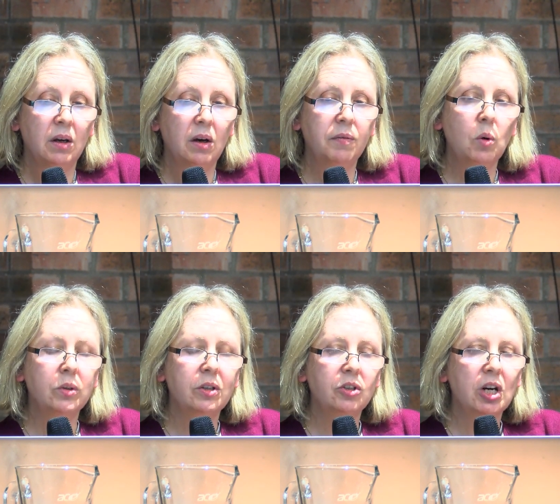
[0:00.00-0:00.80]
Of
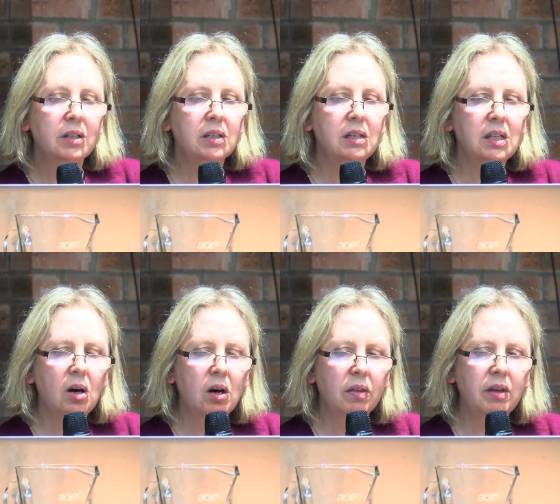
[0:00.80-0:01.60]
course, the chances
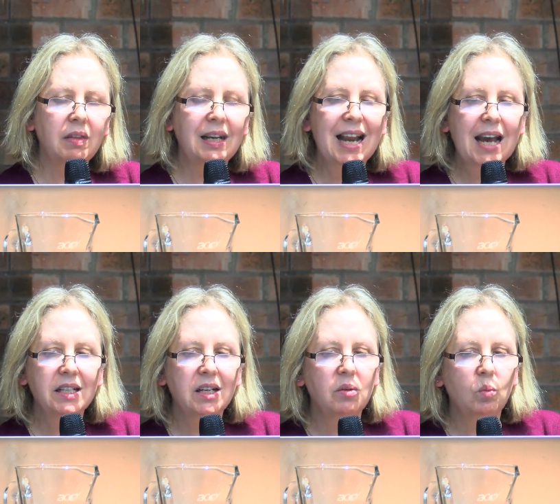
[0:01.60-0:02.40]
are that the
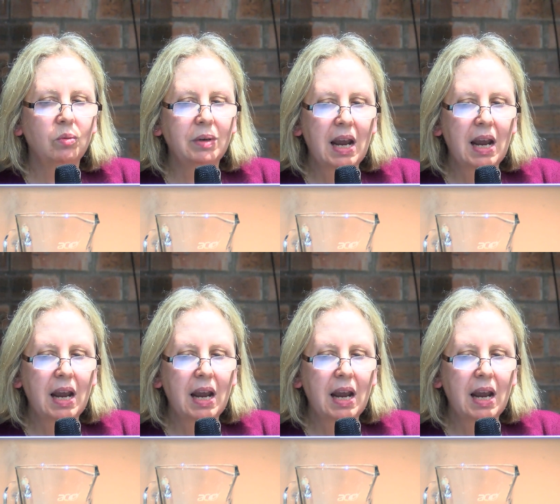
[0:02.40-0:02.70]
latter will